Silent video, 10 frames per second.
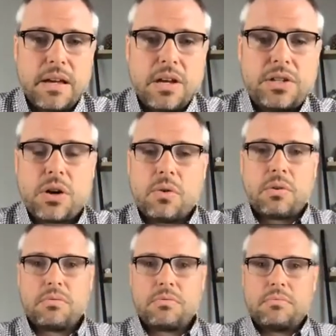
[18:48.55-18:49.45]
So
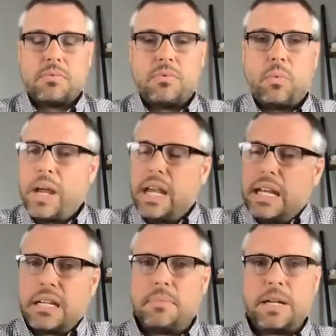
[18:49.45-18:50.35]
we
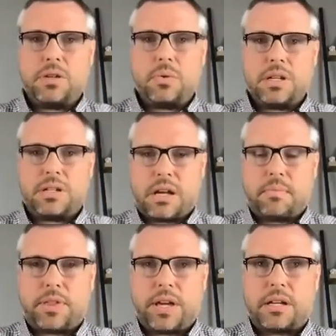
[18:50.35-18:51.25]
need to be doing
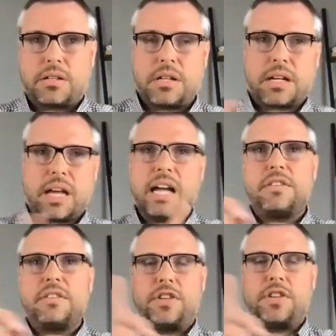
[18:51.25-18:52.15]
something to kind
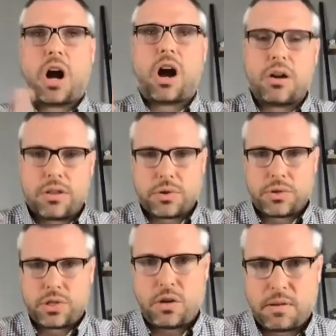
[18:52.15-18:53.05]
of jar those
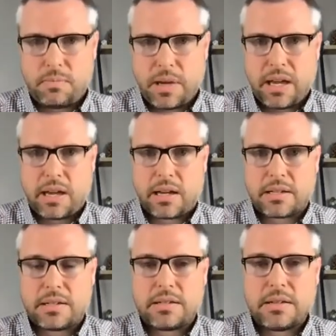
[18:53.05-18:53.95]
human
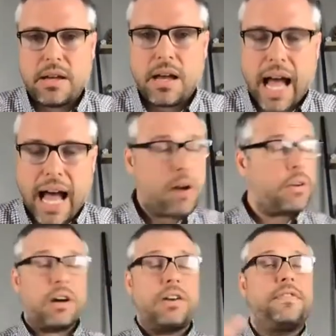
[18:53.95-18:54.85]
beings out
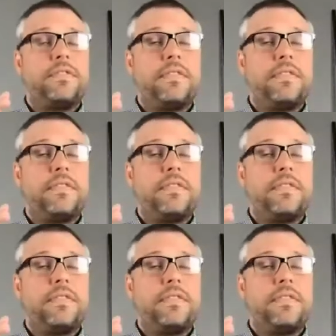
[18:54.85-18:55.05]
of